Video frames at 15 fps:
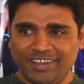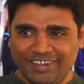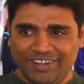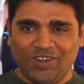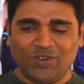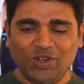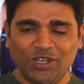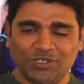
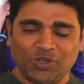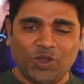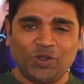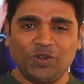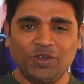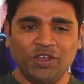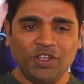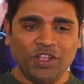Doctor is shocked.
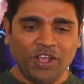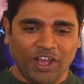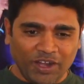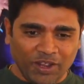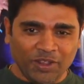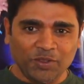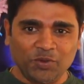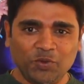
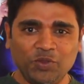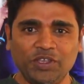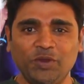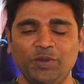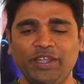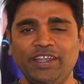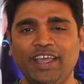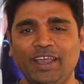
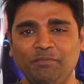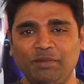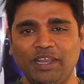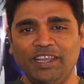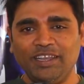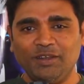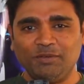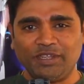Every day I'm
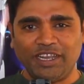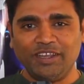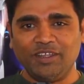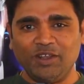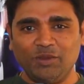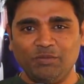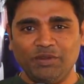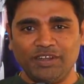telling of 10
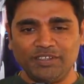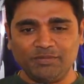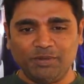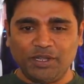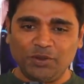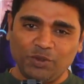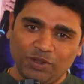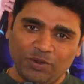kilometers,
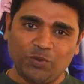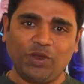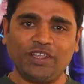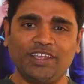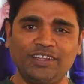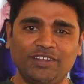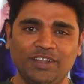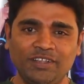but you are
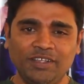walking,